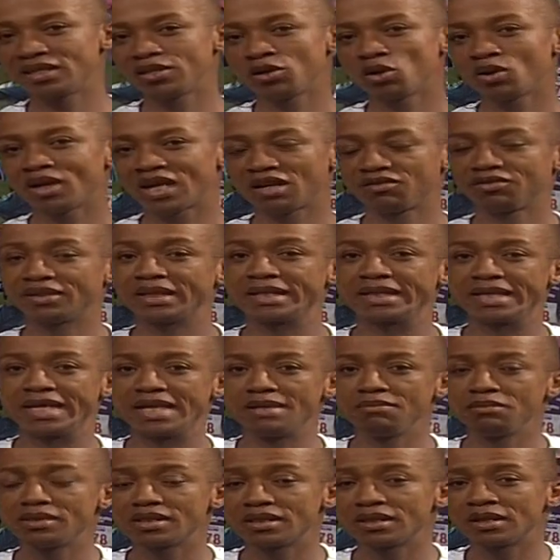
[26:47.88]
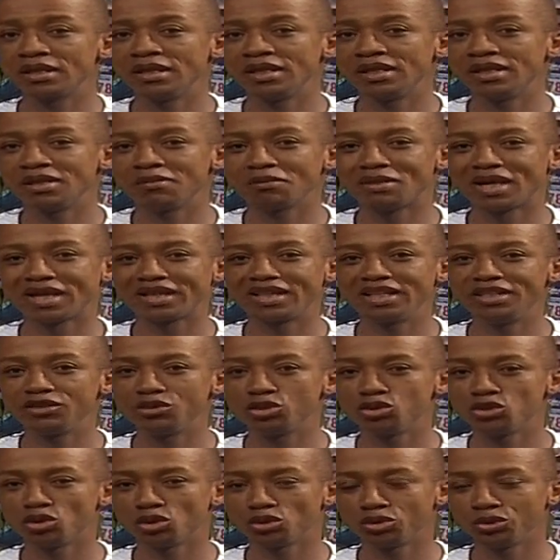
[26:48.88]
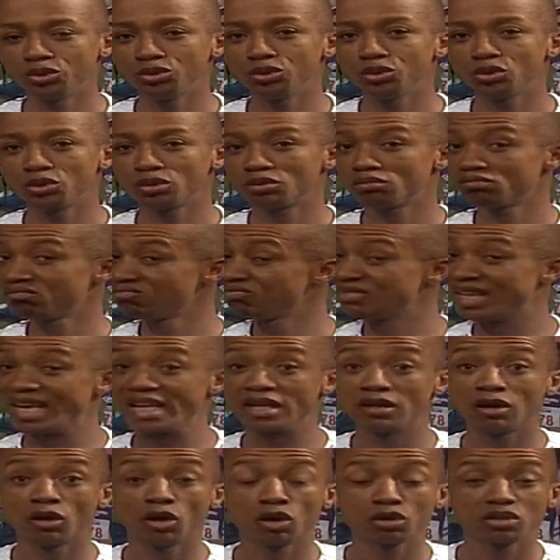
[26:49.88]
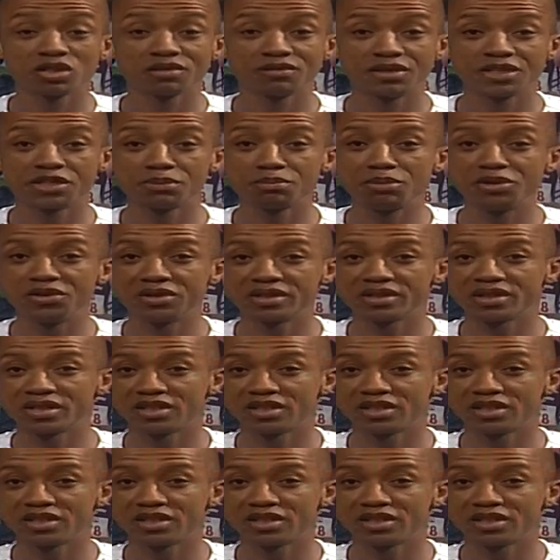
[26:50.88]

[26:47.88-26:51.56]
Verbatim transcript: the All Africa Games, Maclean Dzidzienyo gained a lot of experience